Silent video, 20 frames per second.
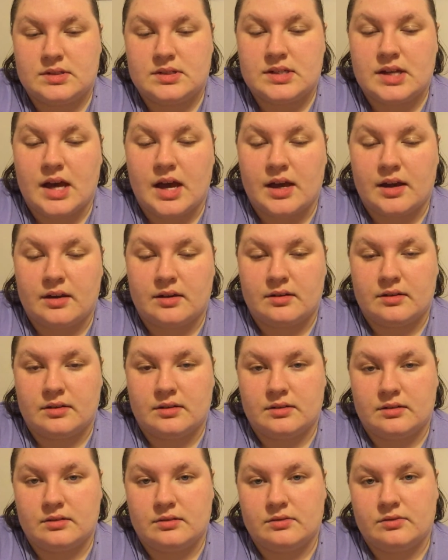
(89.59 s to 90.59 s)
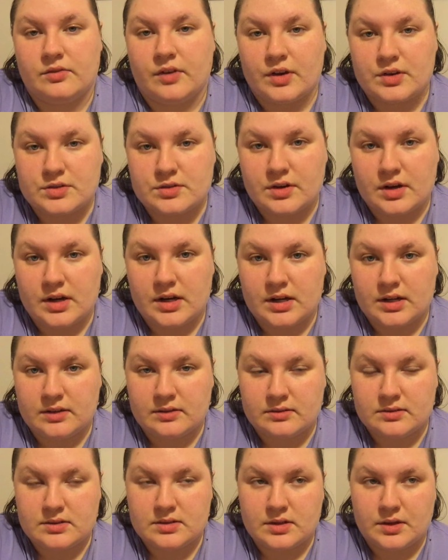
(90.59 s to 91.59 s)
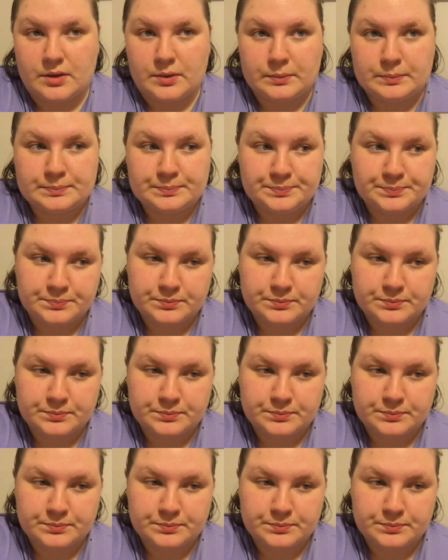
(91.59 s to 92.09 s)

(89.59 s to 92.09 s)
tired and frustrated, so